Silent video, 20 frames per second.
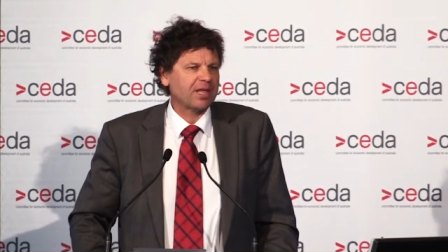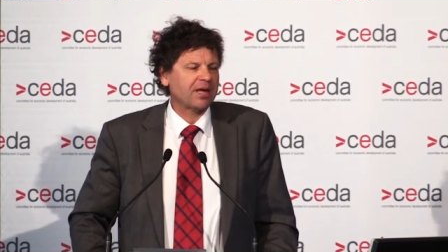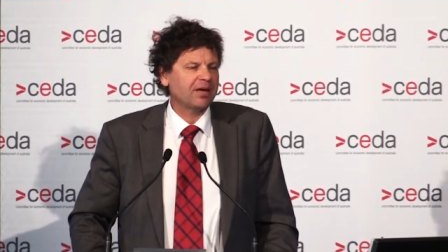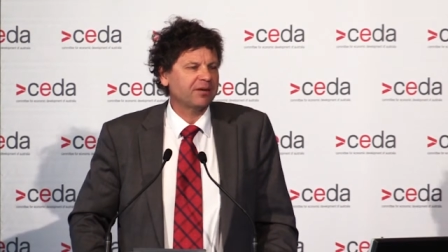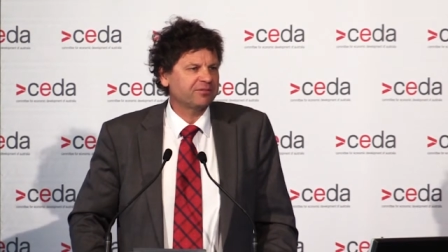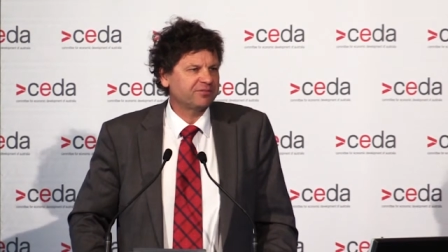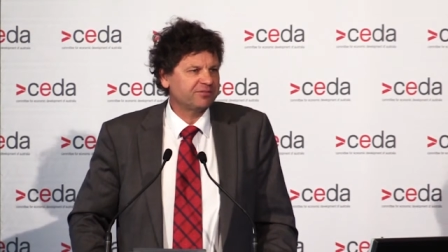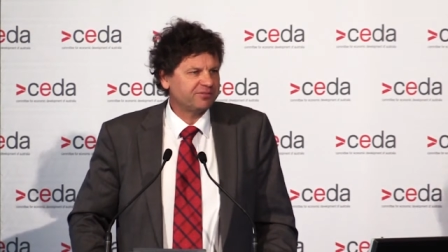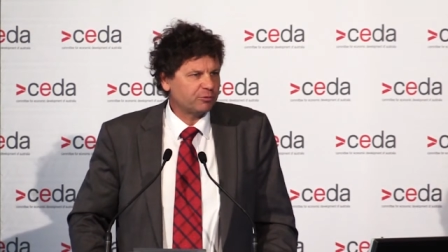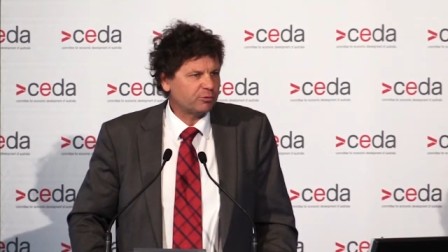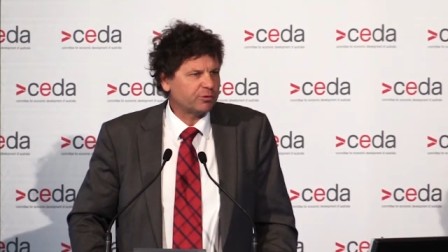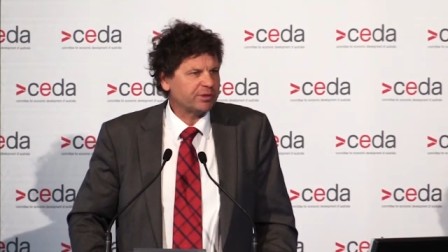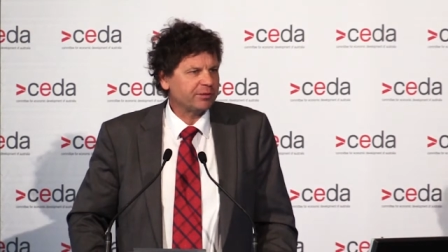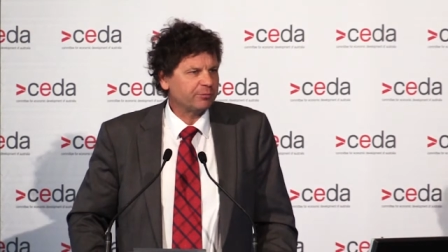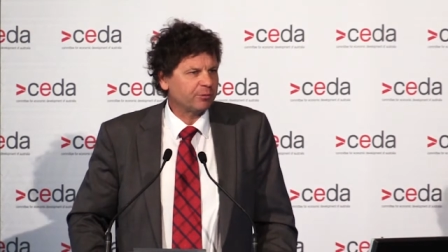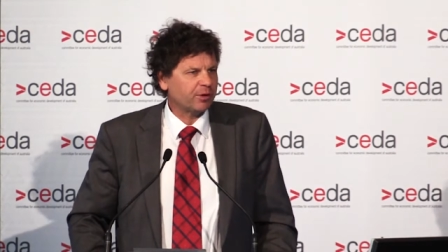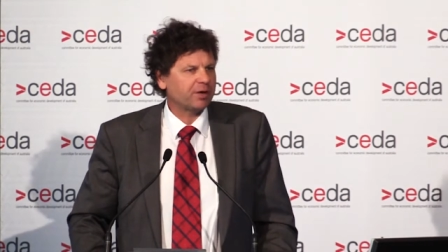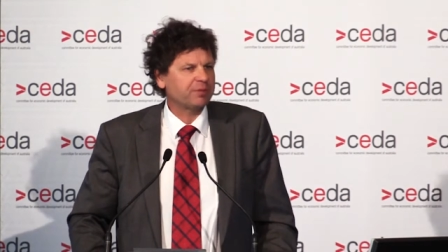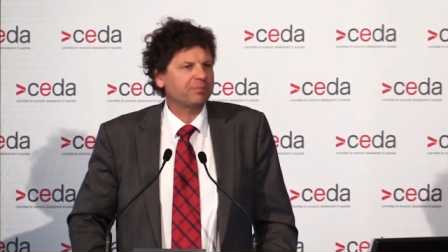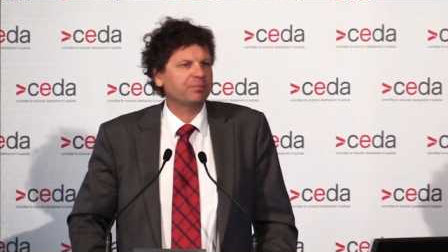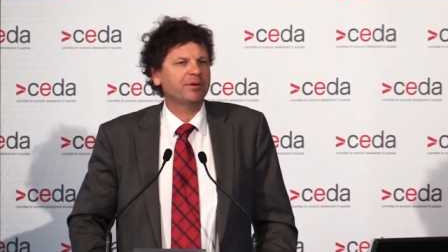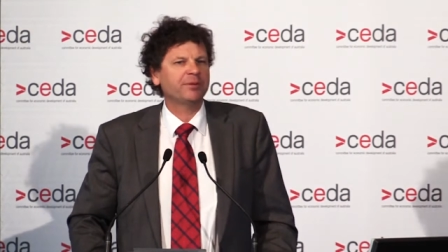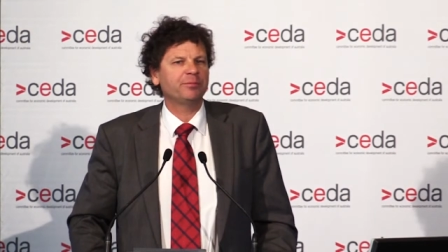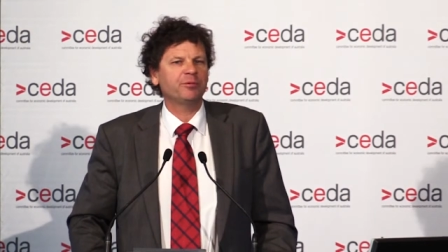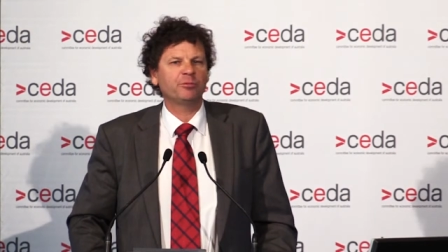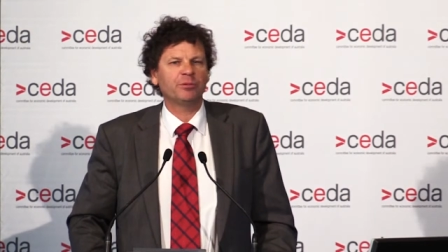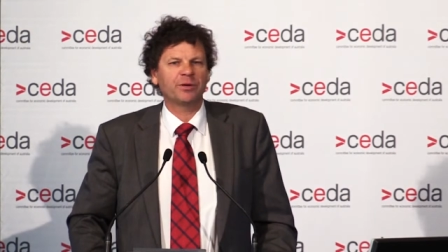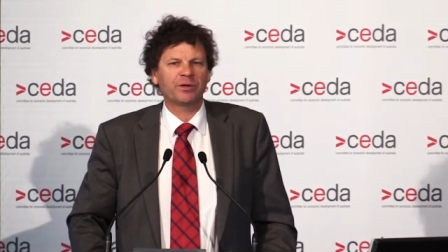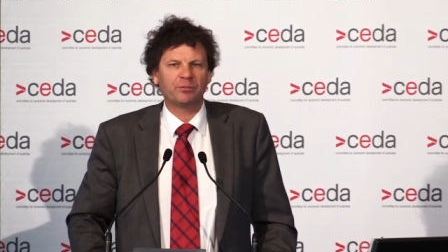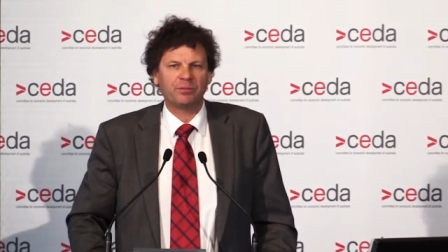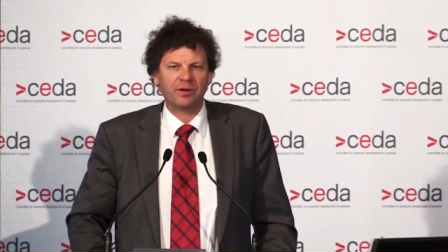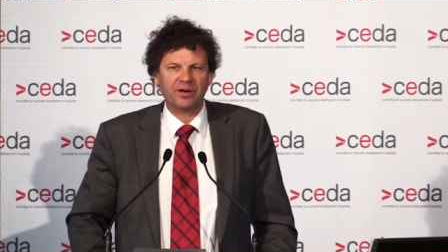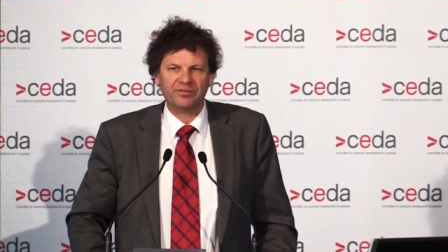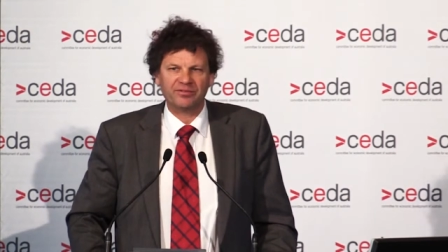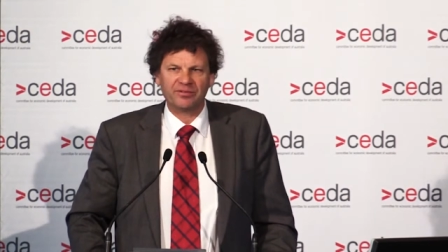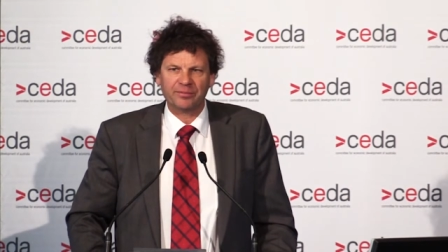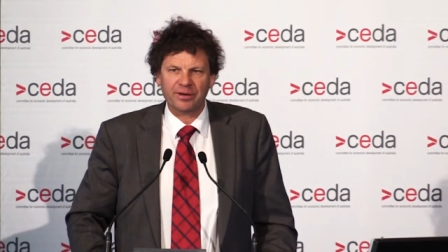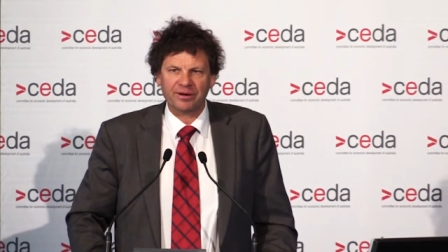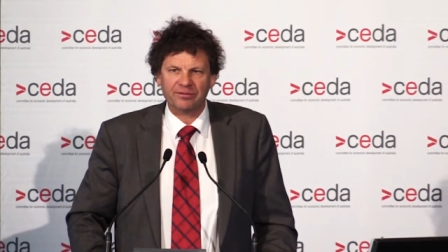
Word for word: And 40 white people went away from